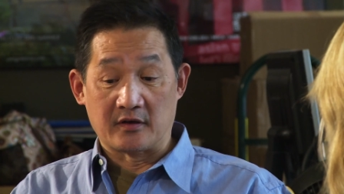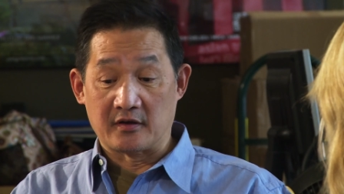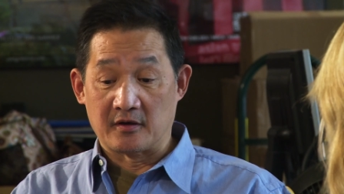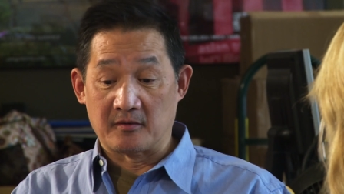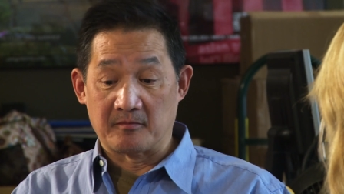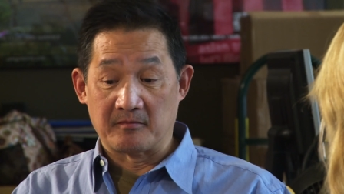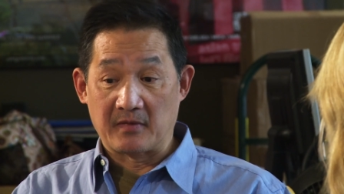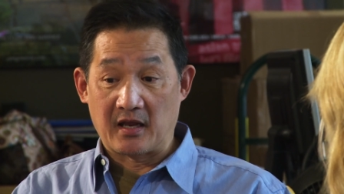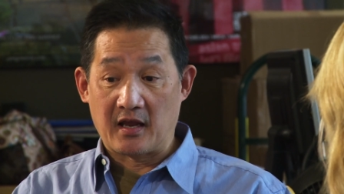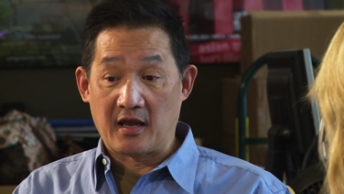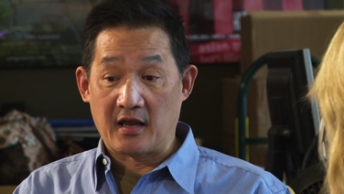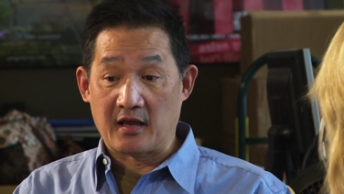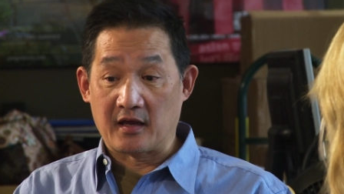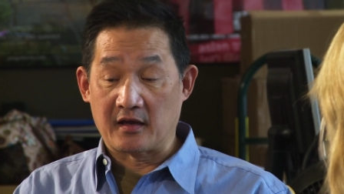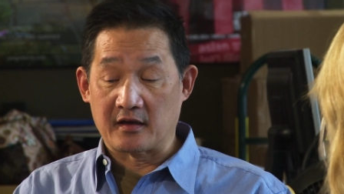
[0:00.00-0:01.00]
Um,
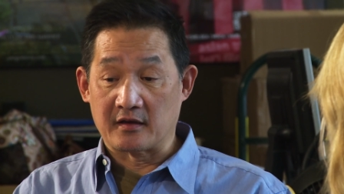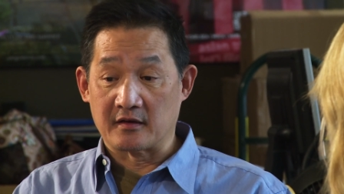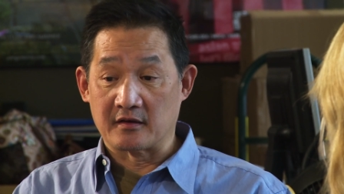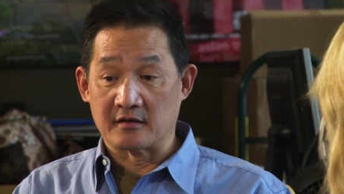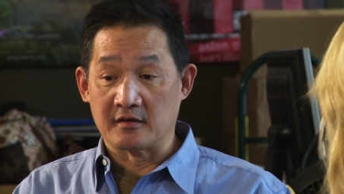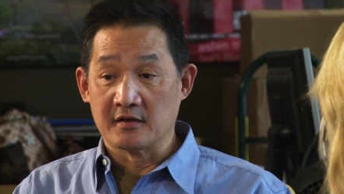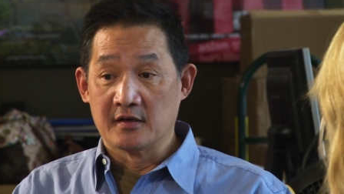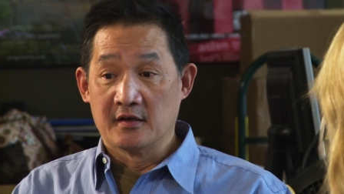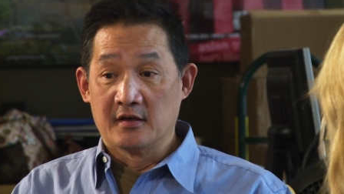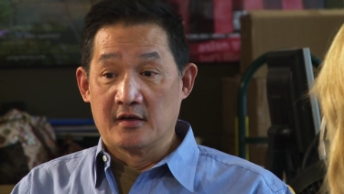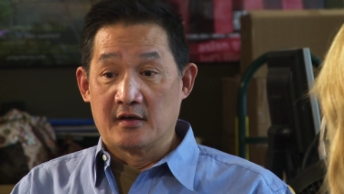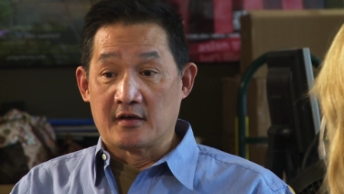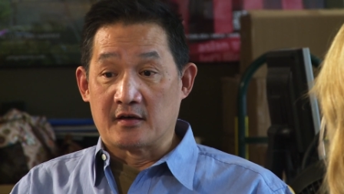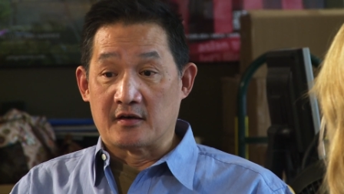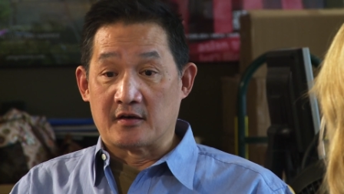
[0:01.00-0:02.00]
and
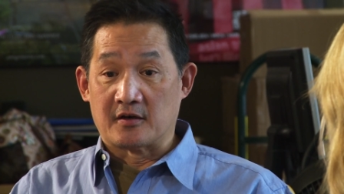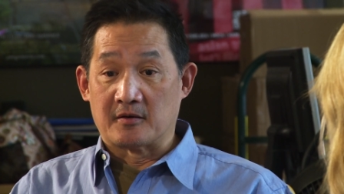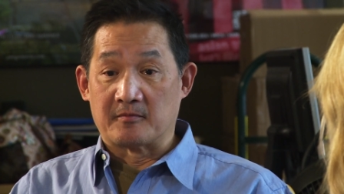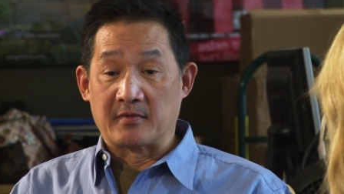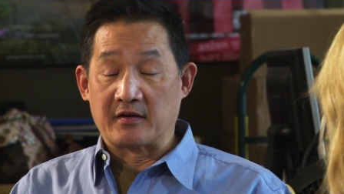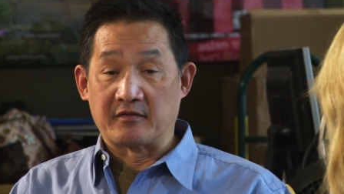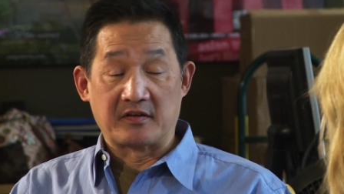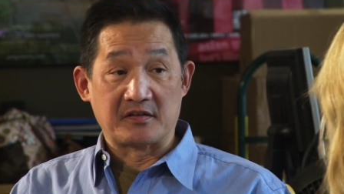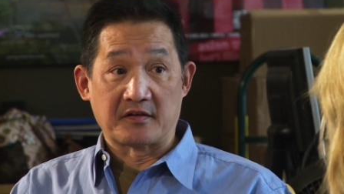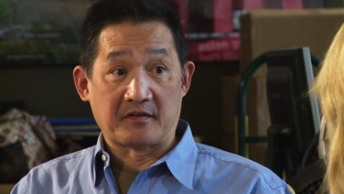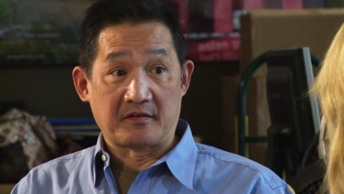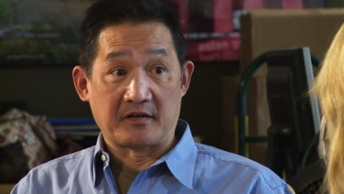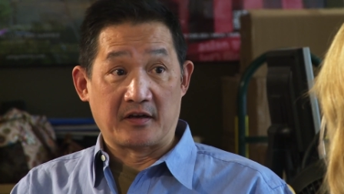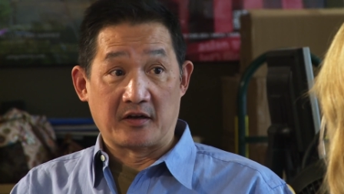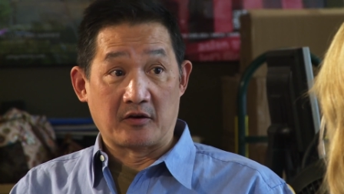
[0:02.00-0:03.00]
um, it was
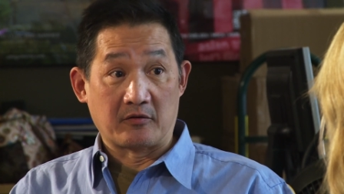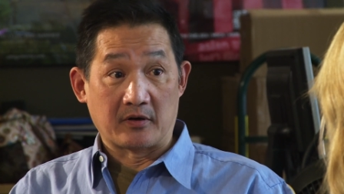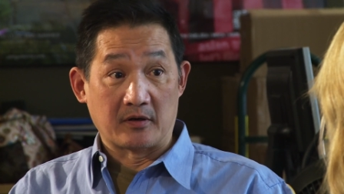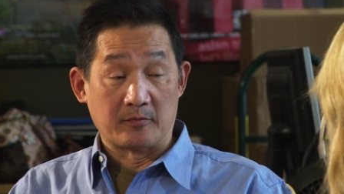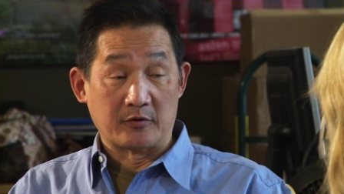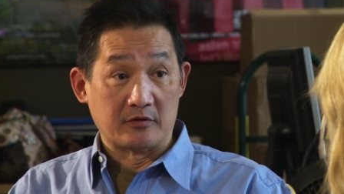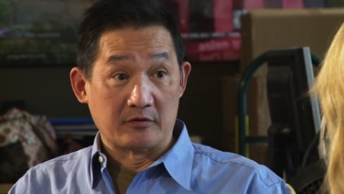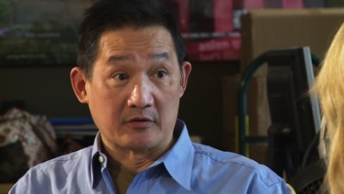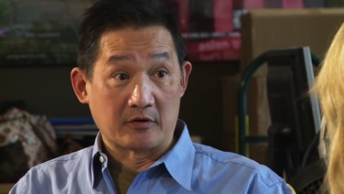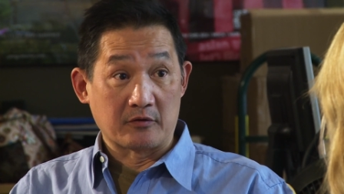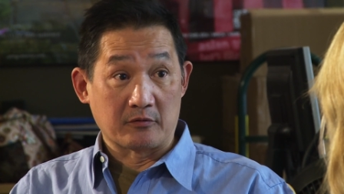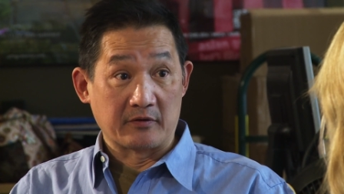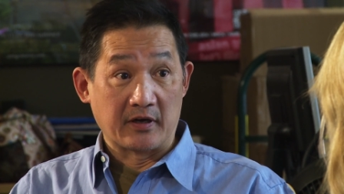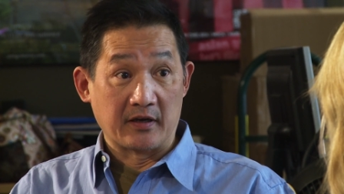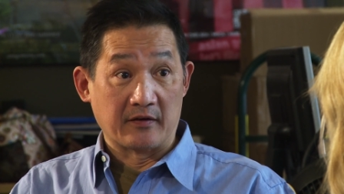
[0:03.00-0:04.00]
just an incredible
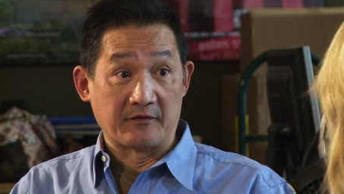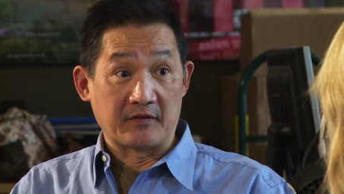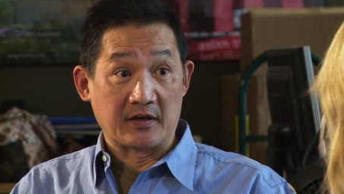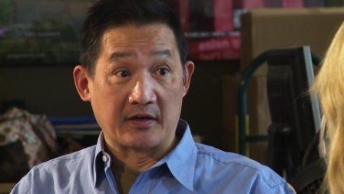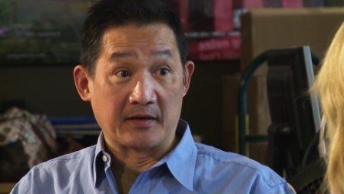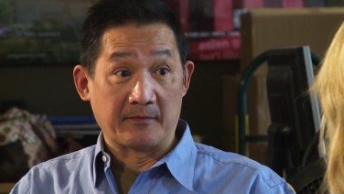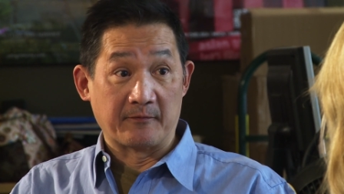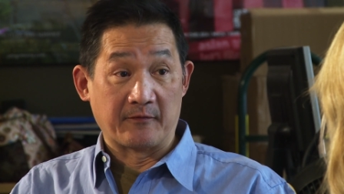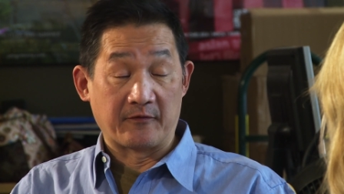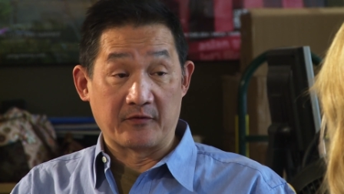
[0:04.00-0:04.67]
creative time